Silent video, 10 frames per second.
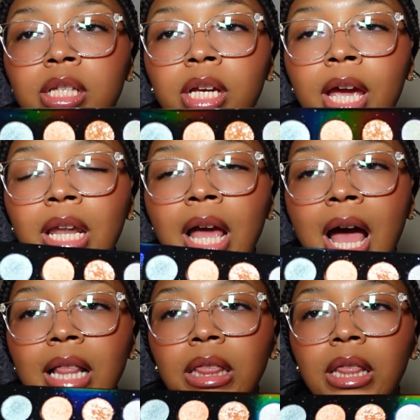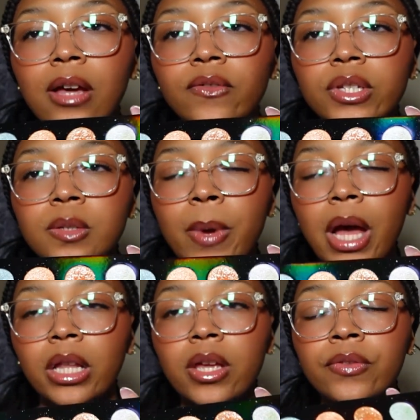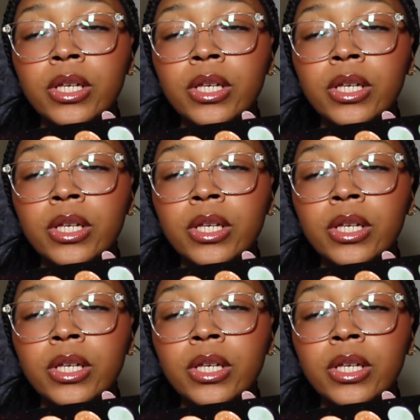Look at it. I love this palette.